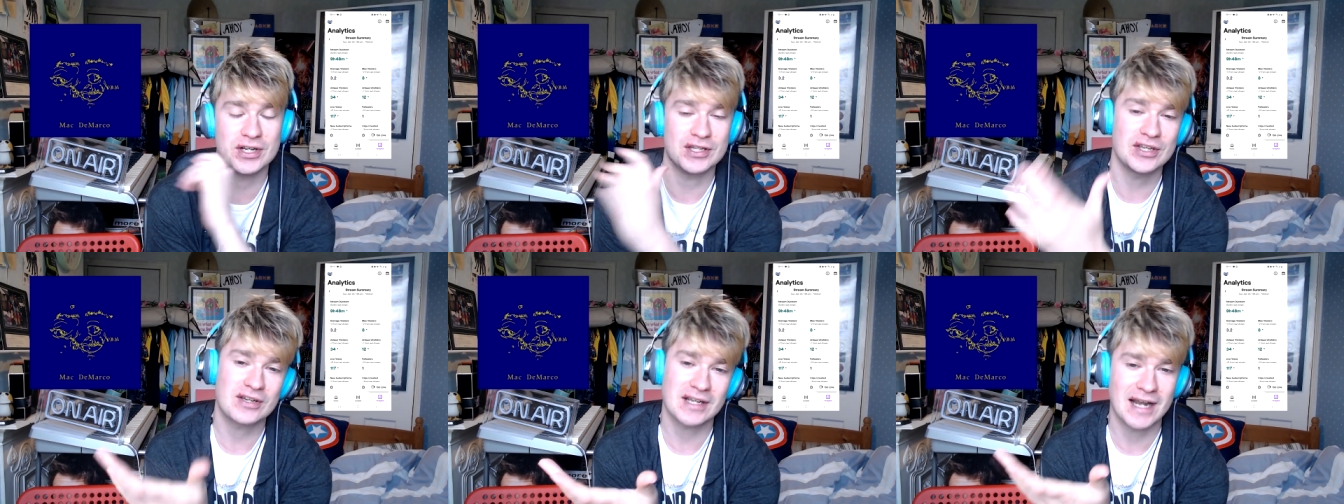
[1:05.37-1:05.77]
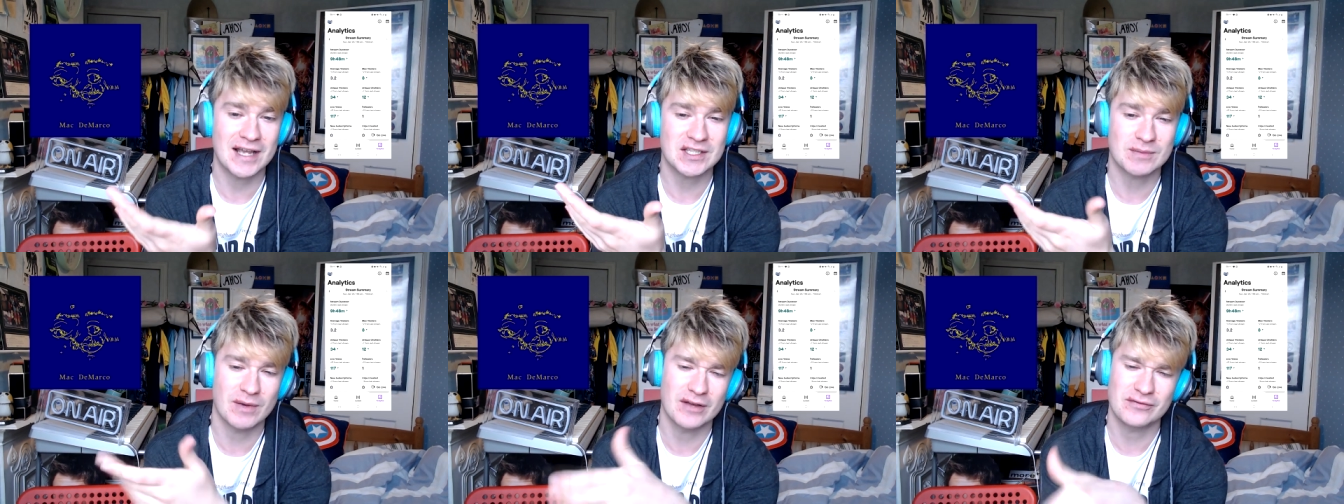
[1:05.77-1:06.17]
And you can
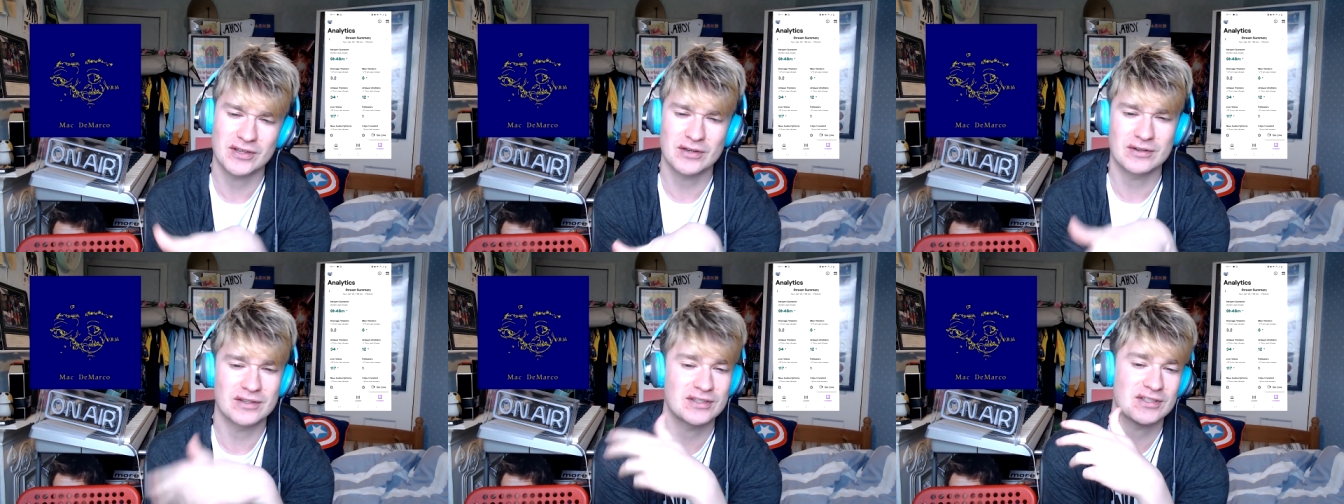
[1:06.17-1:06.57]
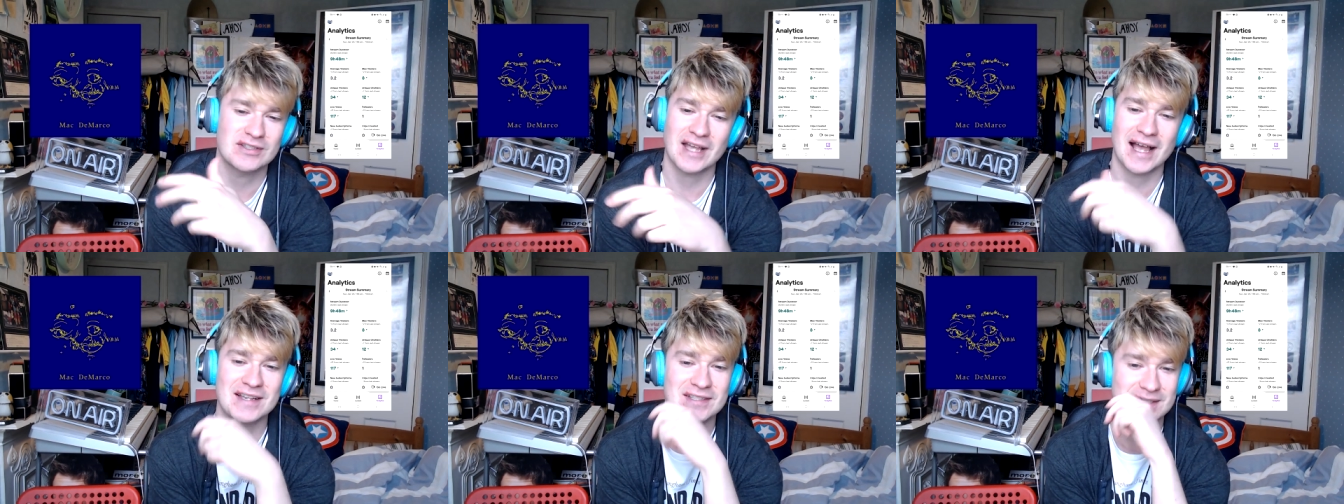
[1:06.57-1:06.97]
ask my viewers.
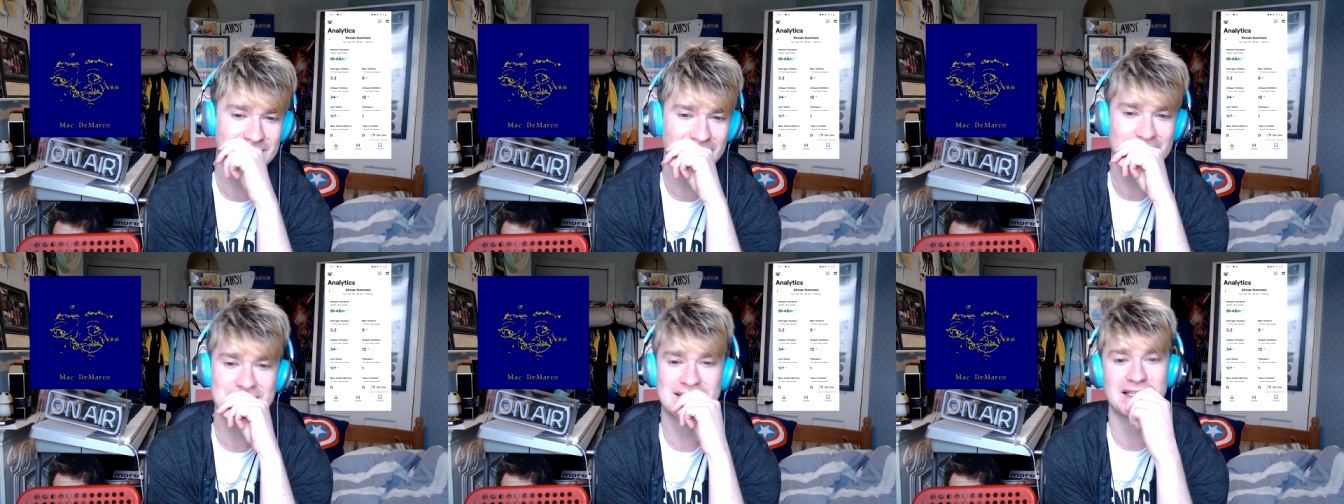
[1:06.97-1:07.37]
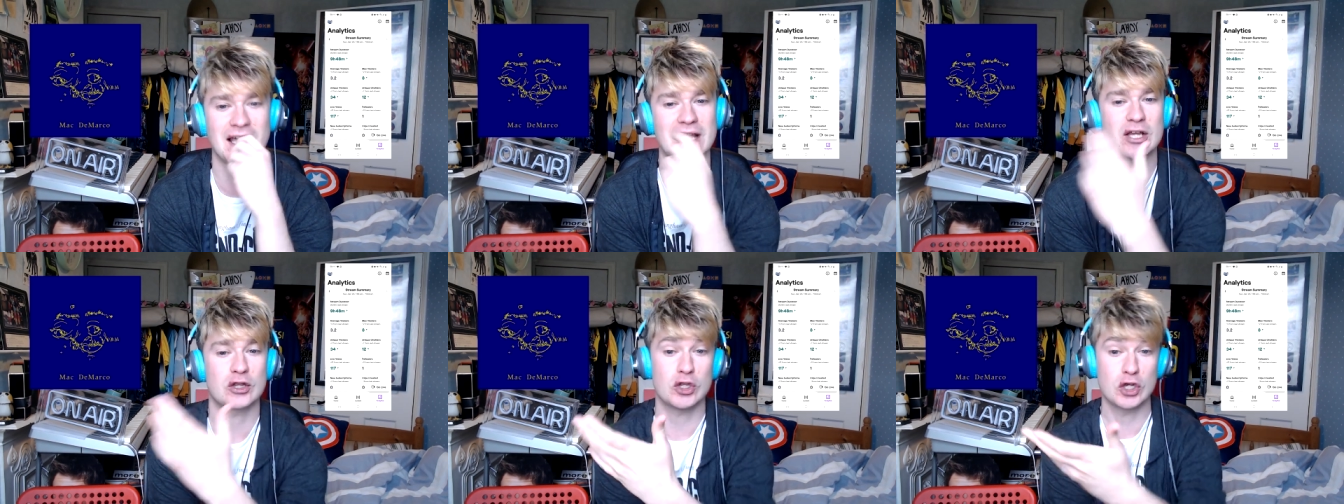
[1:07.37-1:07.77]
Ask
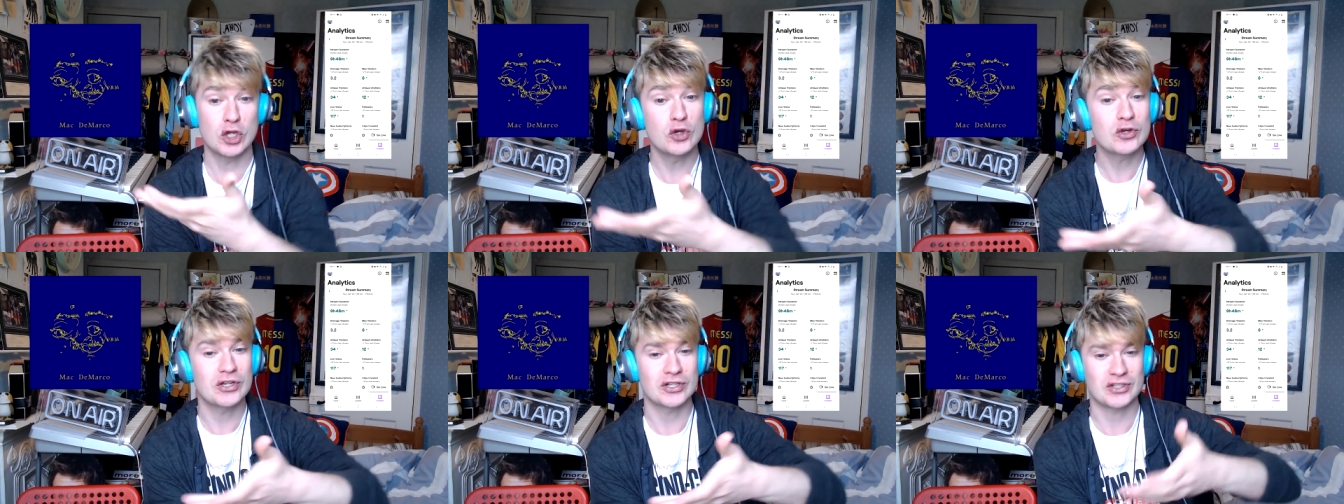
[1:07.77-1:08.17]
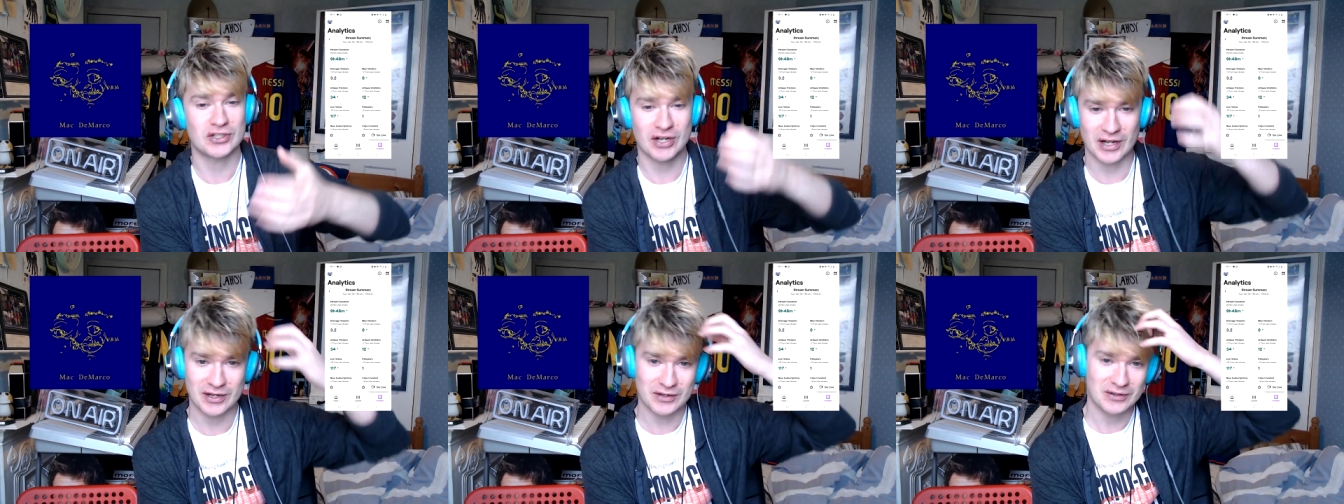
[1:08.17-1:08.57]
like The Lucas Show.